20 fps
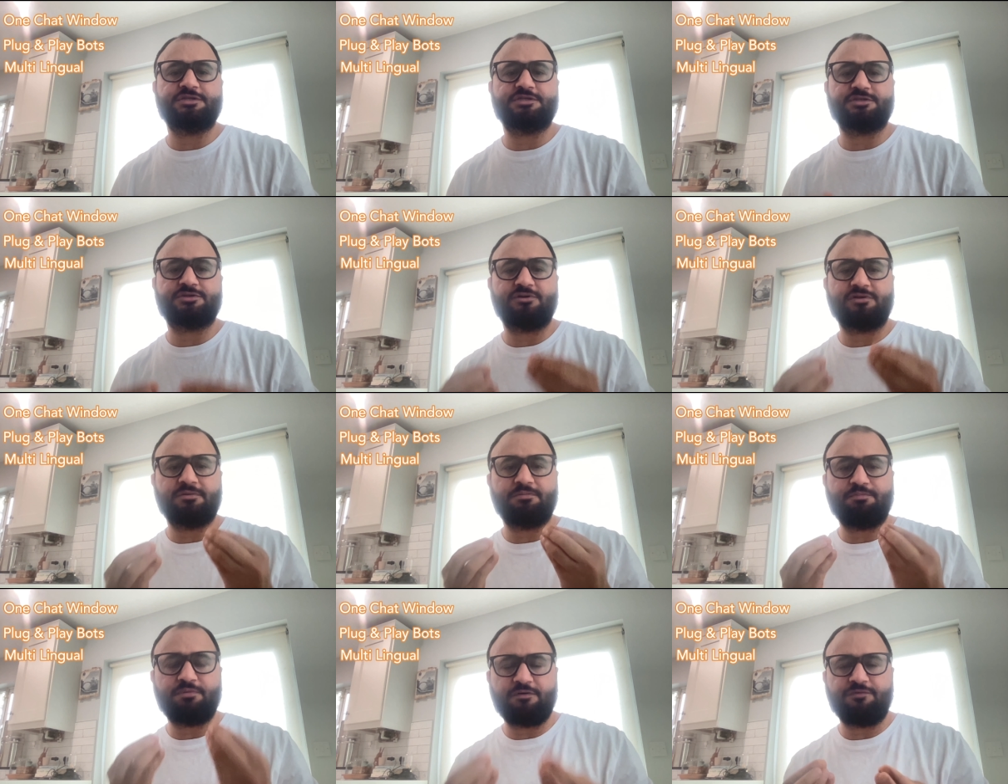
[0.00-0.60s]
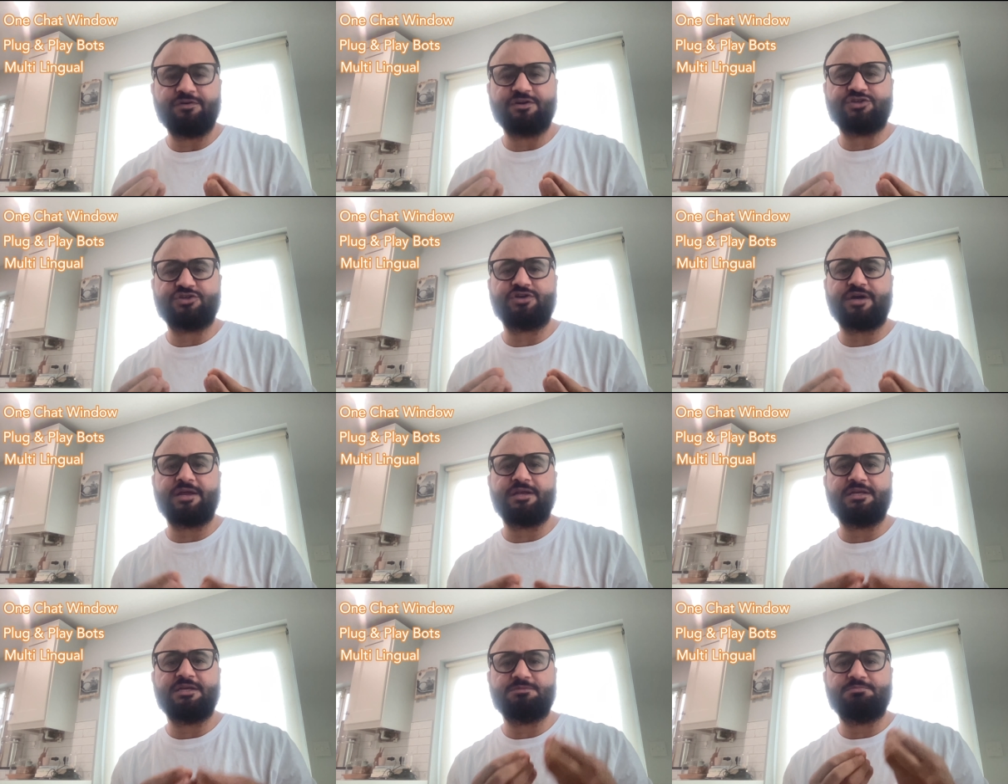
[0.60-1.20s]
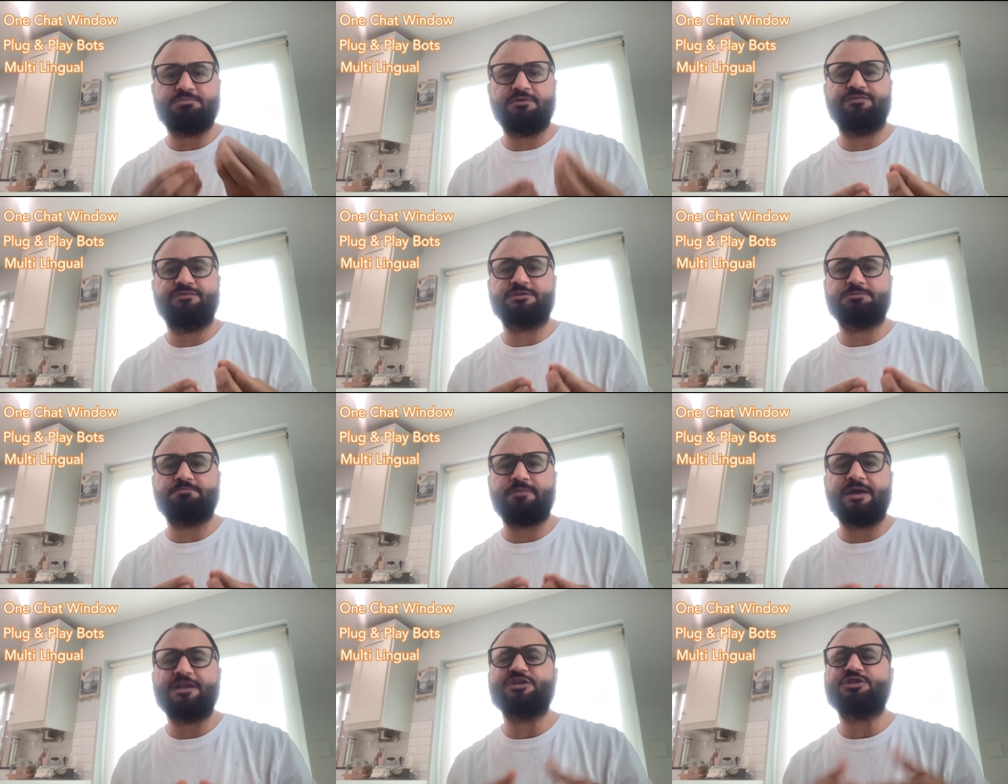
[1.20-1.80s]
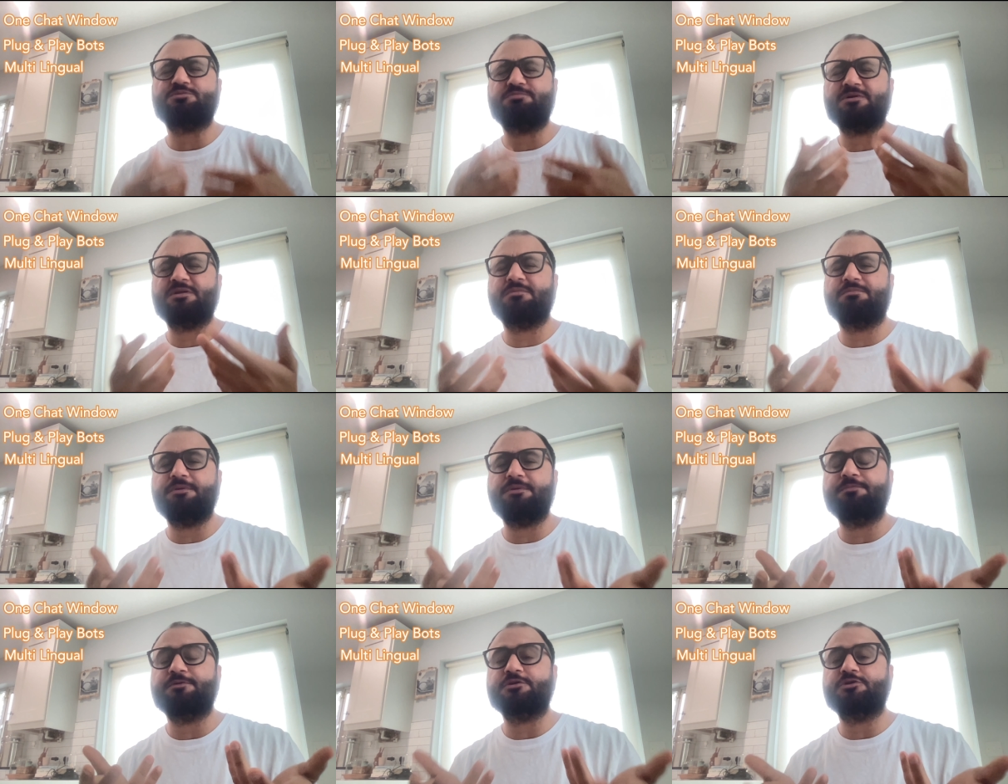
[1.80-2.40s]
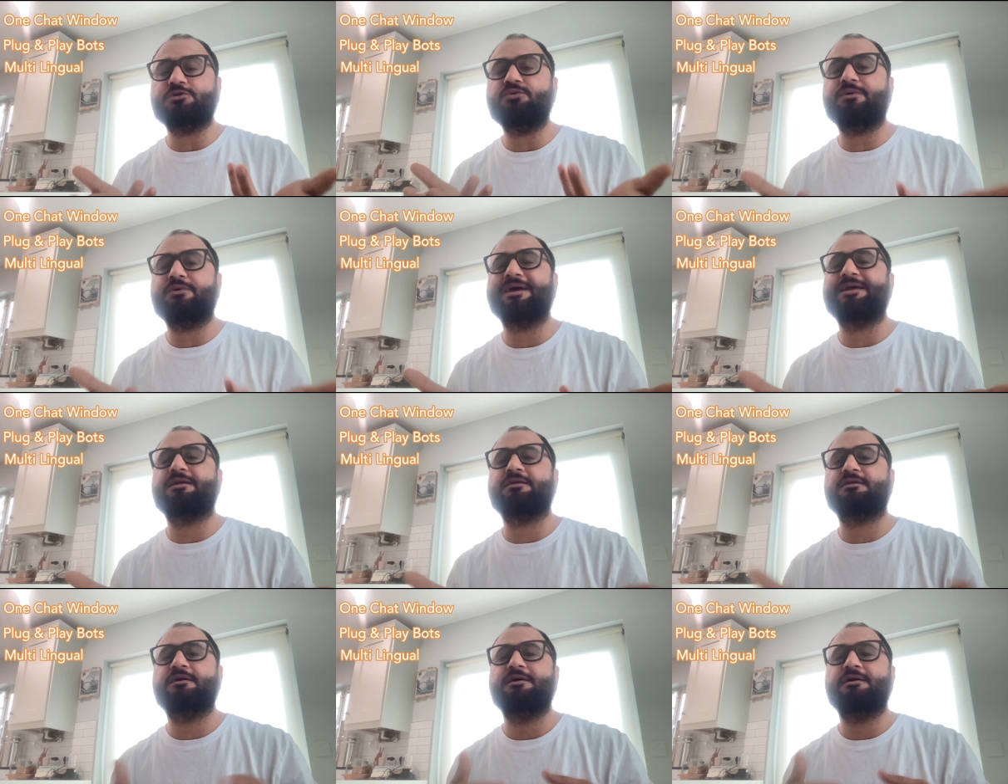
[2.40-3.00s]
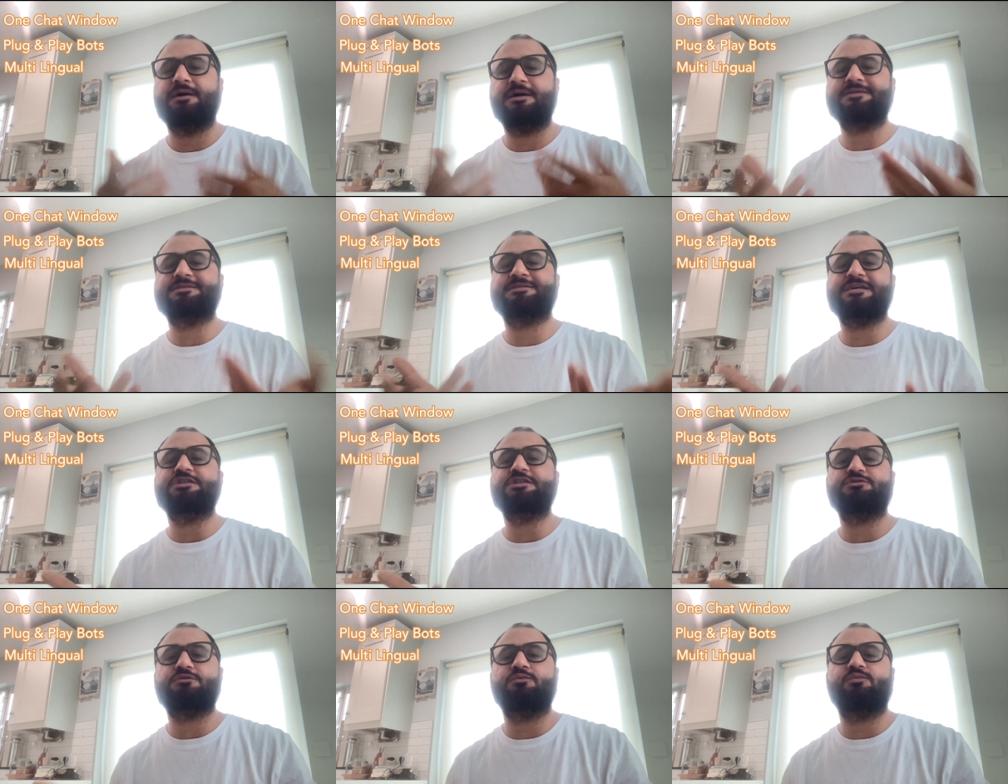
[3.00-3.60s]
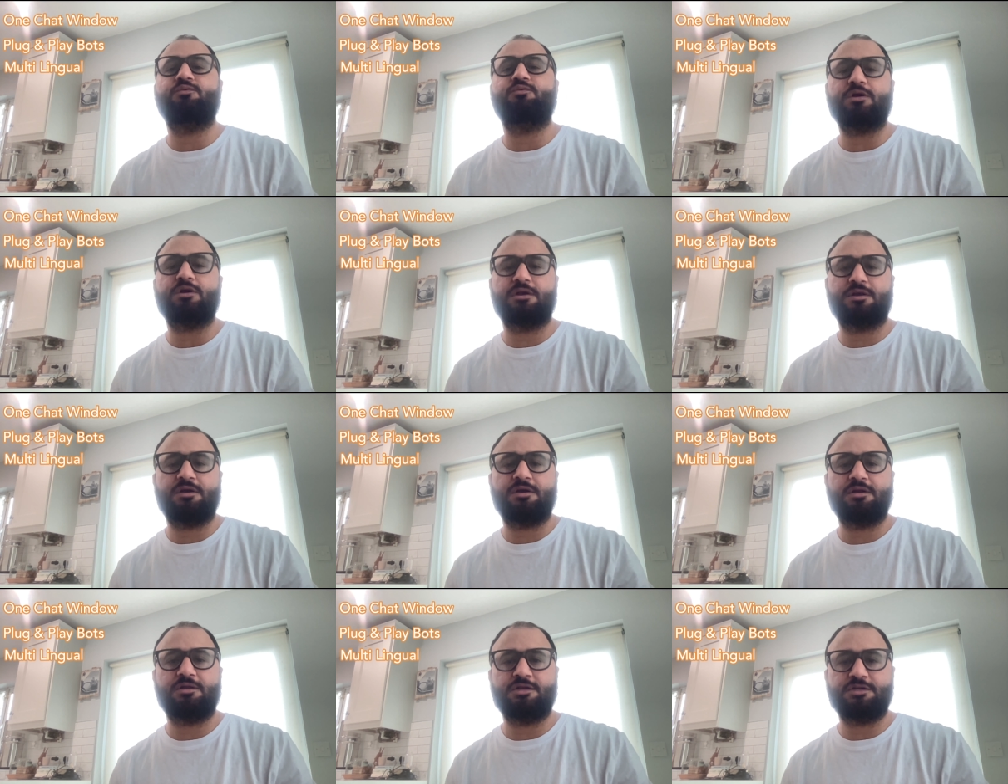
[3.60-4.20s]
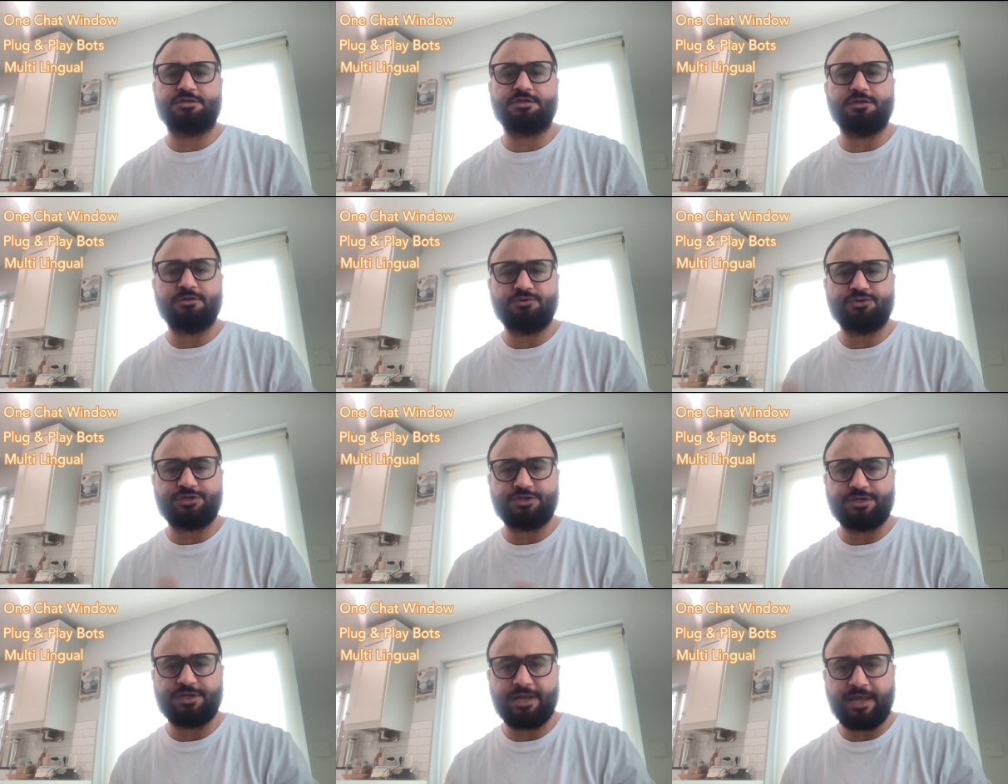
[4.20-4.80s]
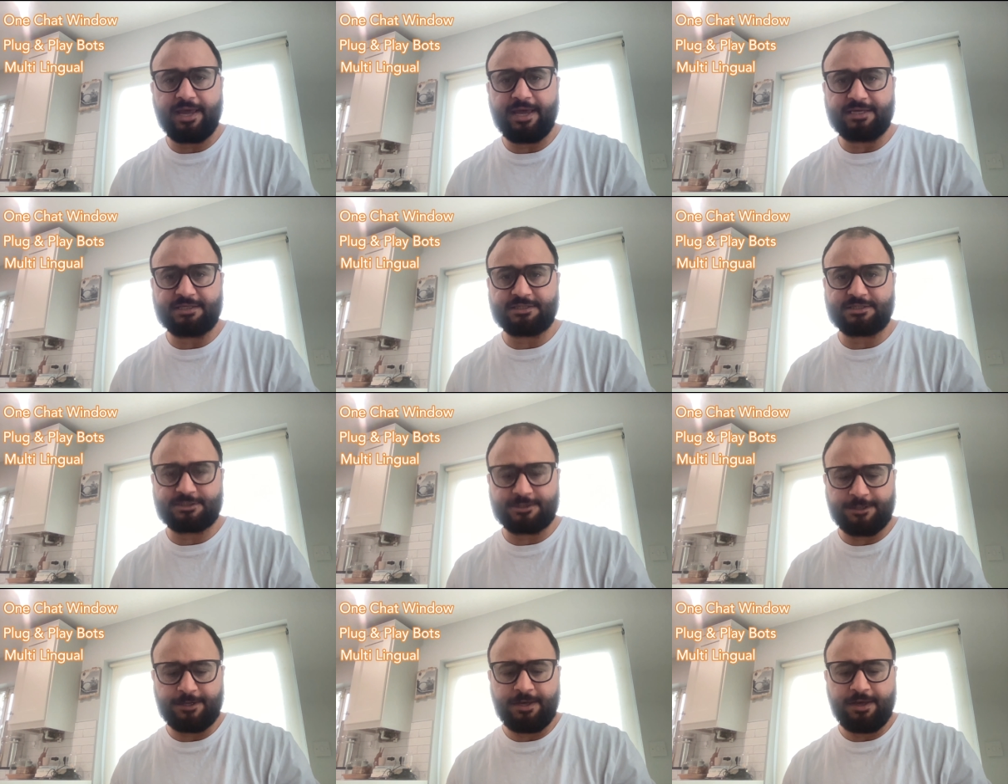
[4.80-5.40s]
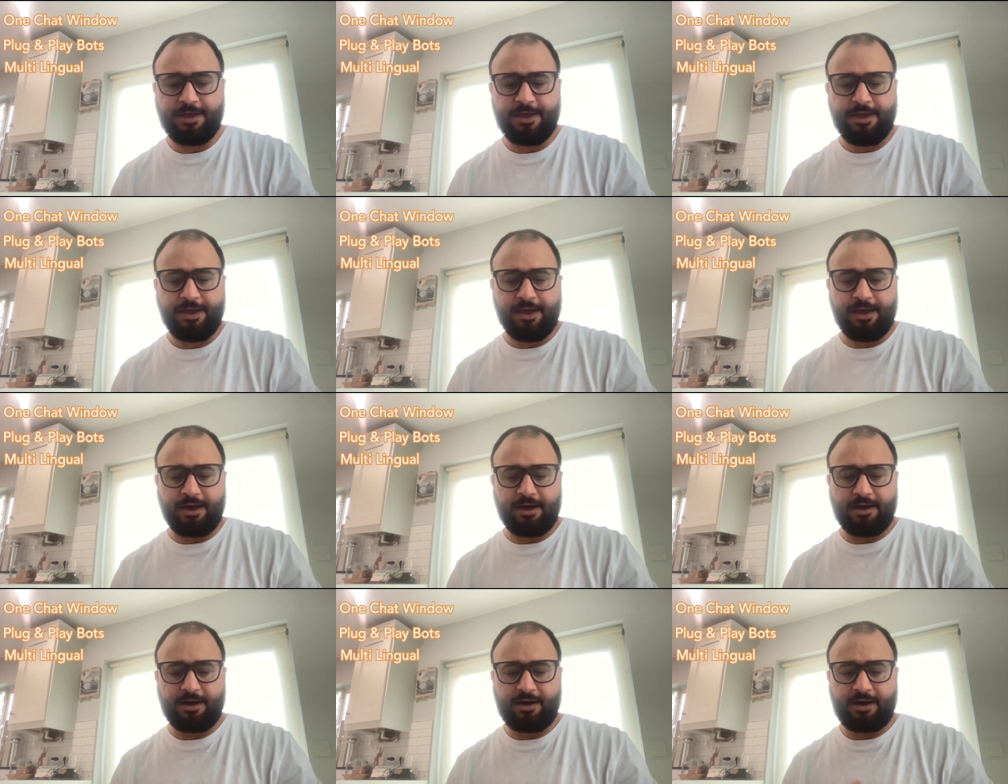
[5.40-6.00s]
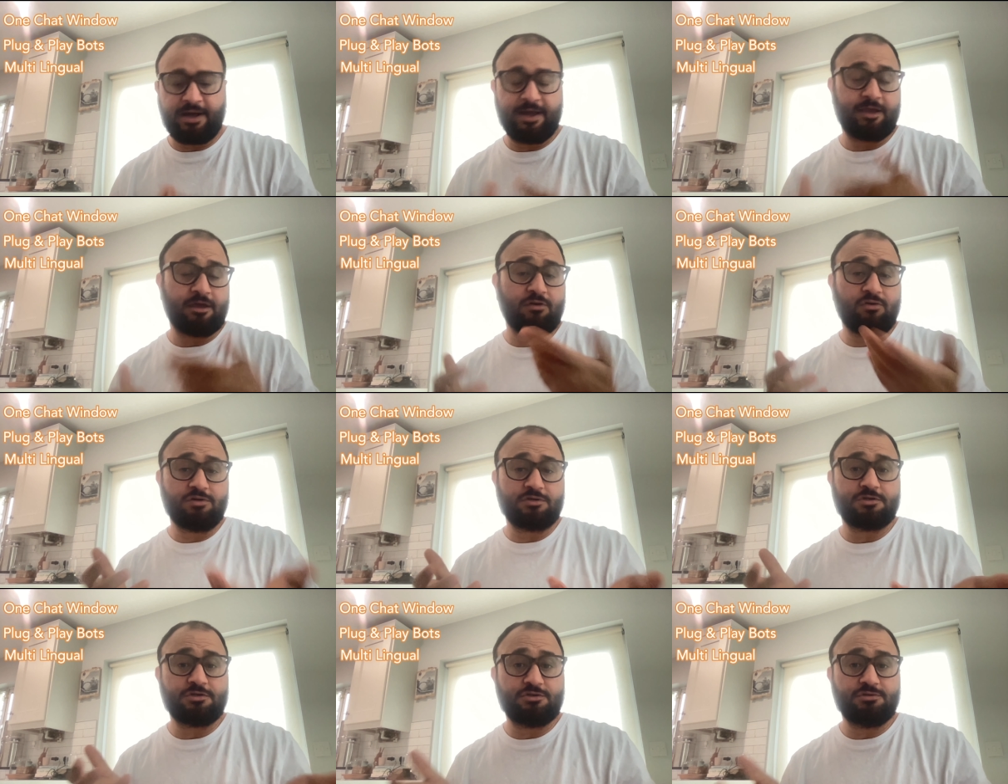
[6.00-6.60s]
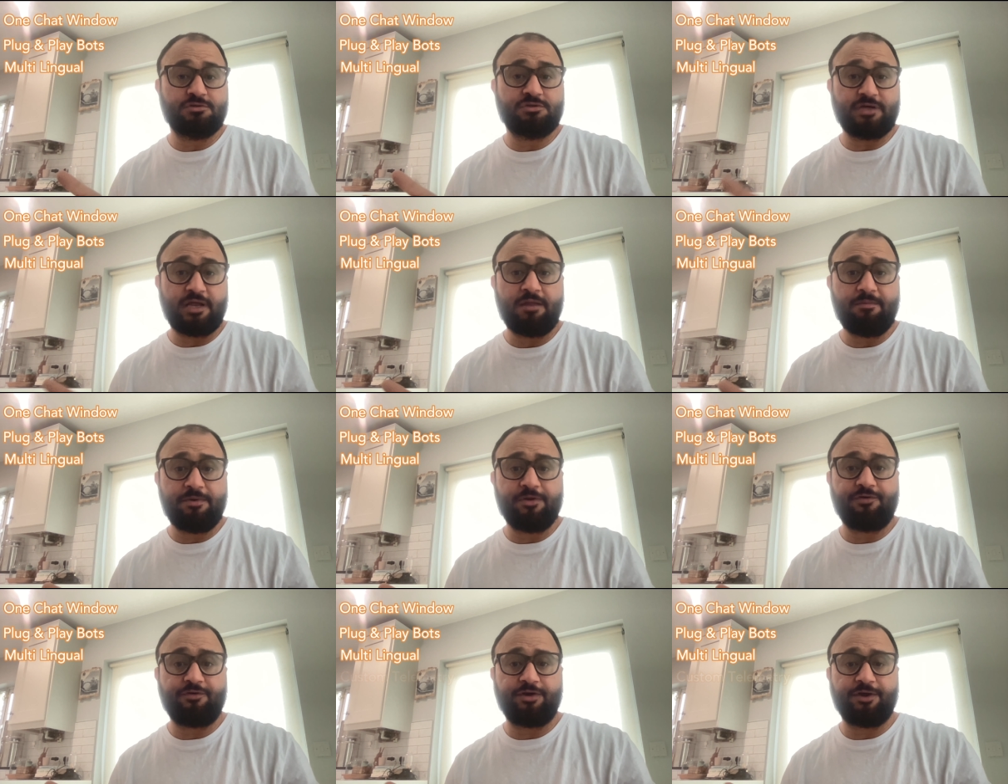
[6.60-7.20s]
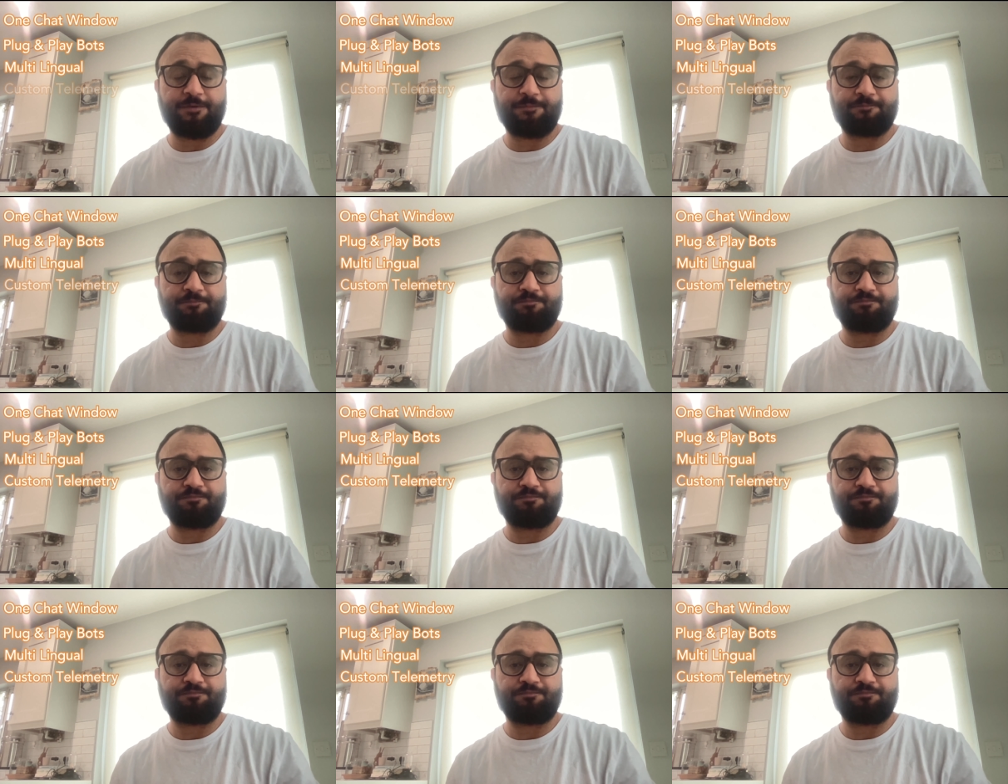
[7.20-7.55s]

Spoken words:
It's not the perfect Chinese, perfect Spanish, but people do get a sense of what the solution is. I can also do telemetry